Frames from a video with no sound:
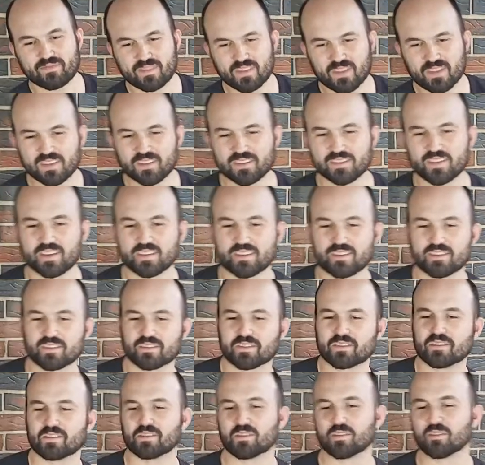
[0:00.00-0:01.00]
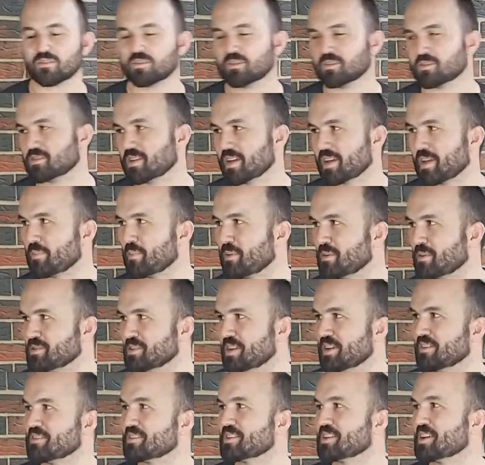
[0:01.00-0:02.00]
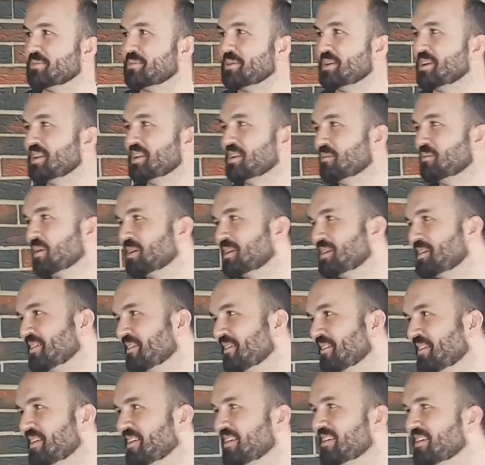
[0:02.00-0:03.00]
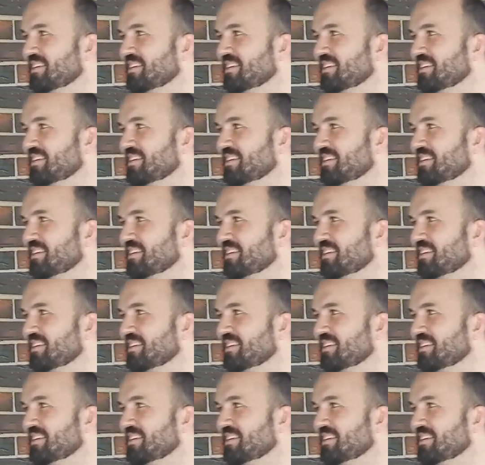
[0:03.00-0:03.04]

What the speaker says: It's like you're only the second person to ever give me any money on there.